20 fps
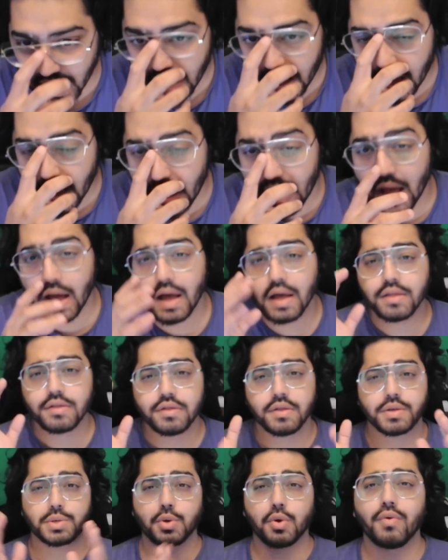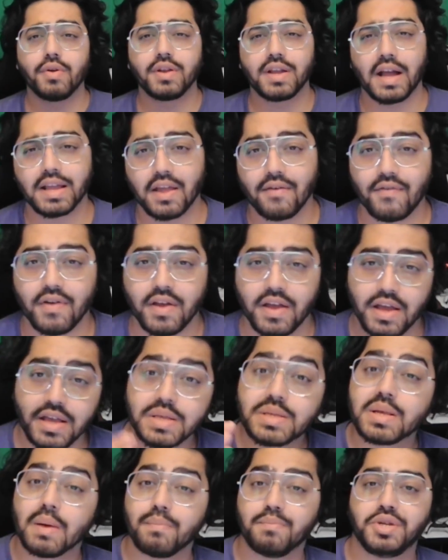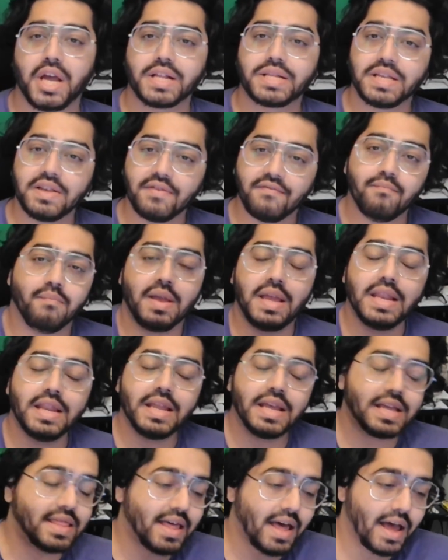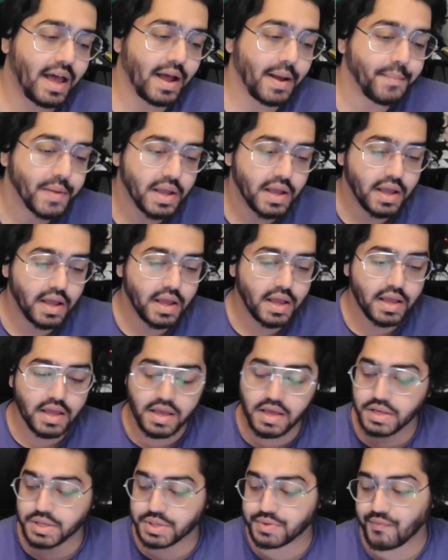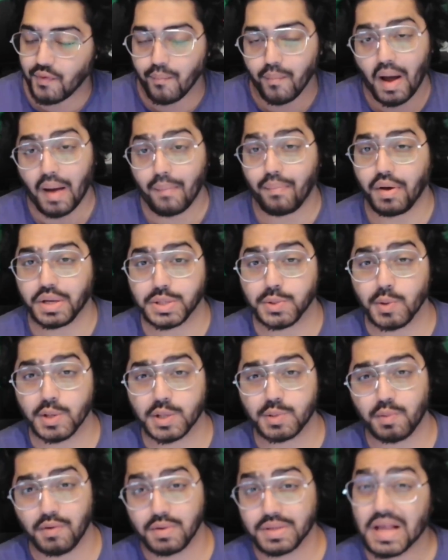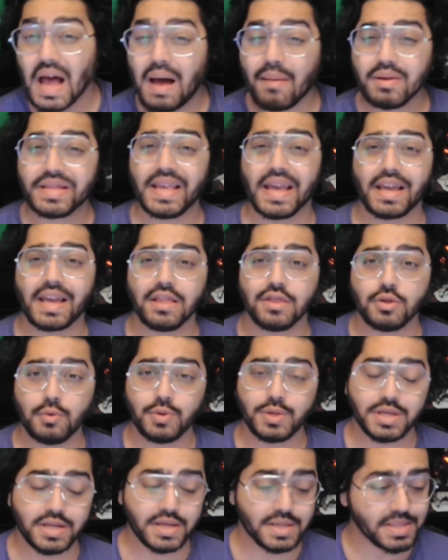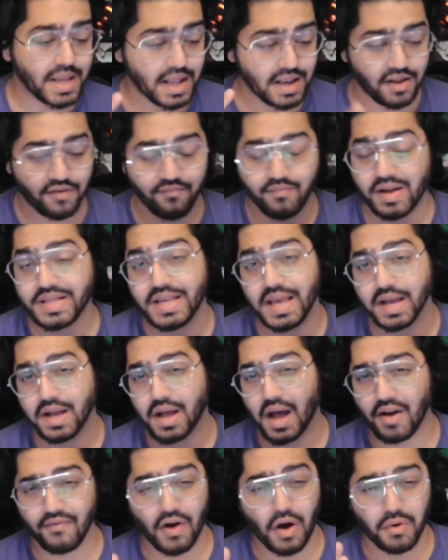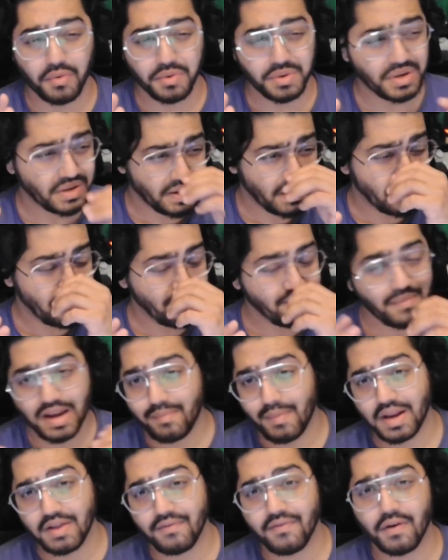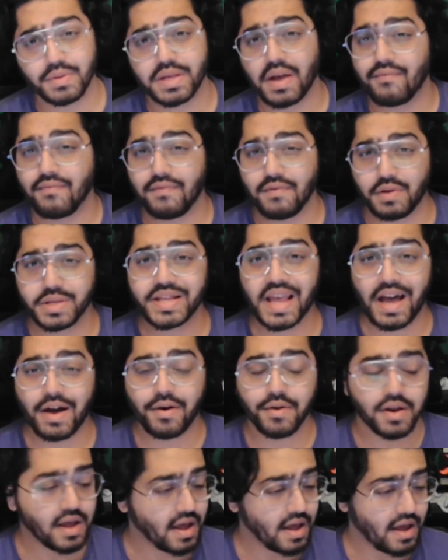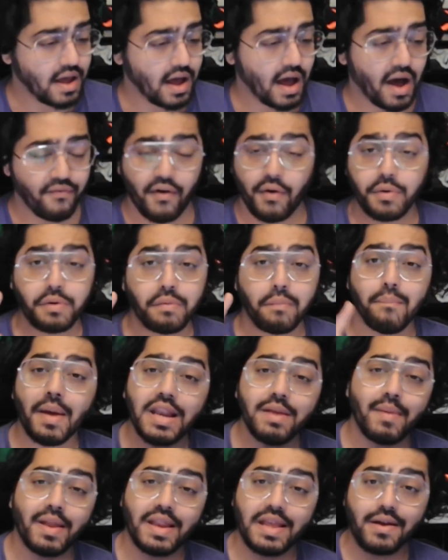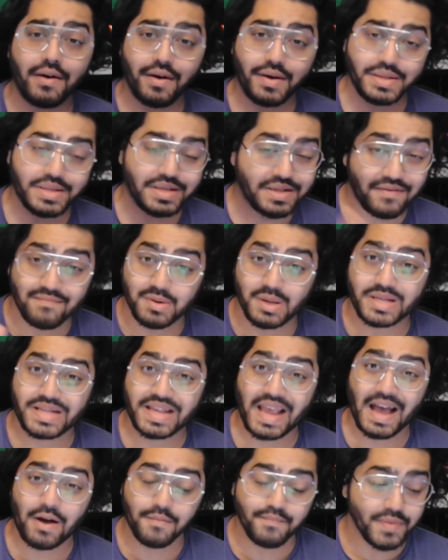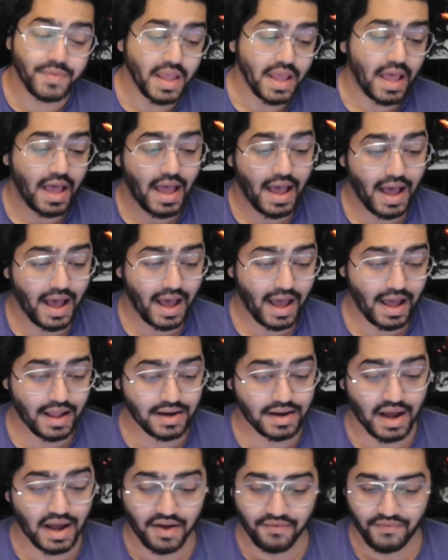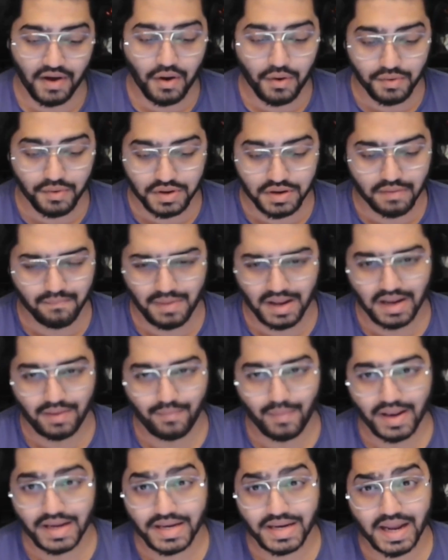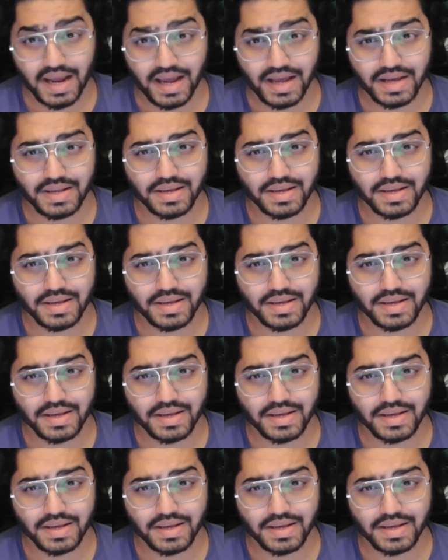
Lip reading: The scoring I give it is subjective, meaning that it's from my personal experience. I'm a tech enthusiast. I love my tech. I've owned many phones. I've lost count. I've owned many cars, lost count, and I've owned many tech